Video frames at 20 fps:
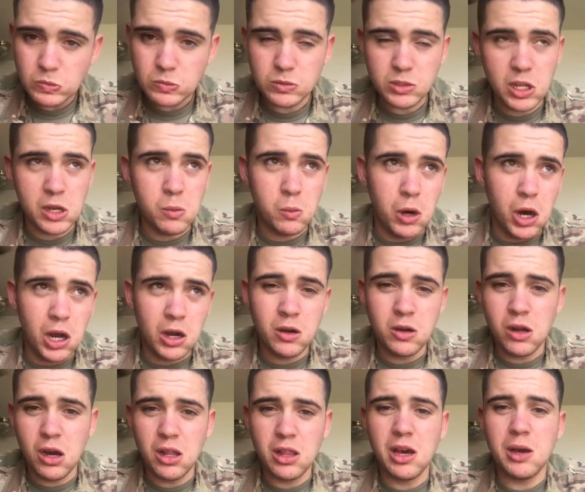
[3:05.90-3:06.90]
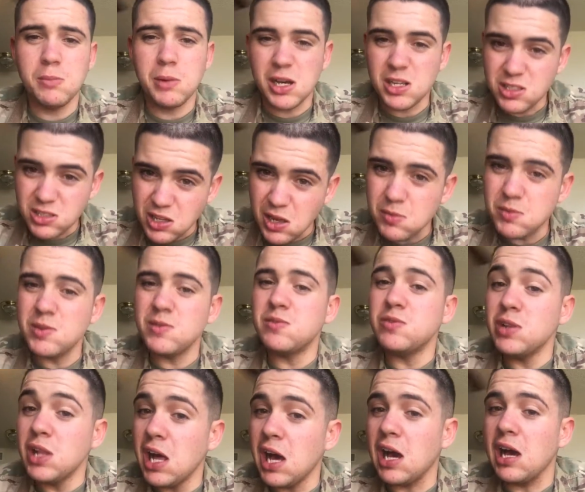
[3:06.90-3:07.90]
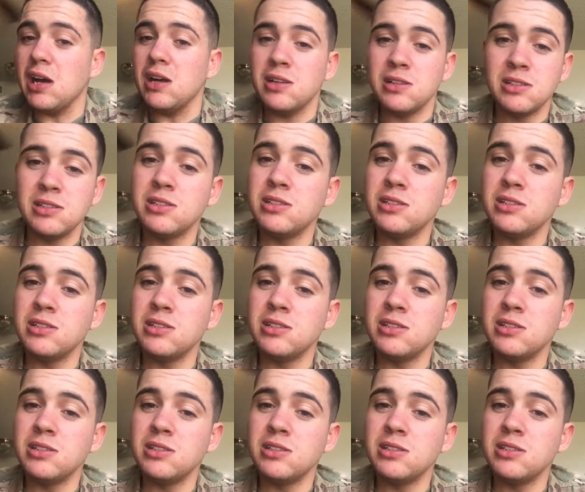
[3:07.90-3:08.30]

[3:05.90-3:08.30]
And then water and all that, about $7 flat.